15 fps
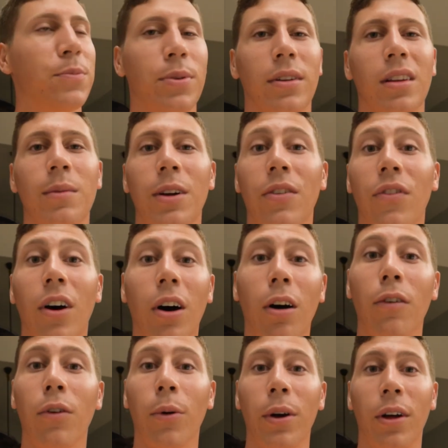Put a little bit of
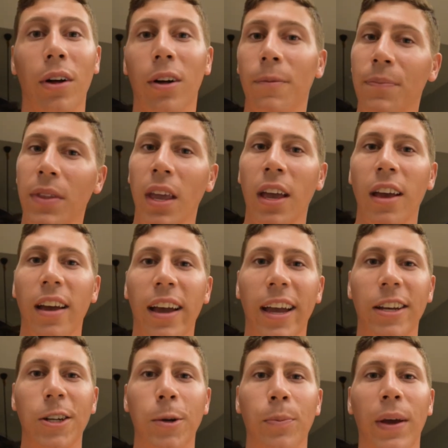olive oil
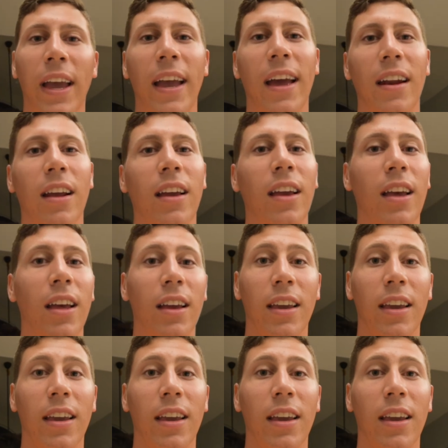in your pan,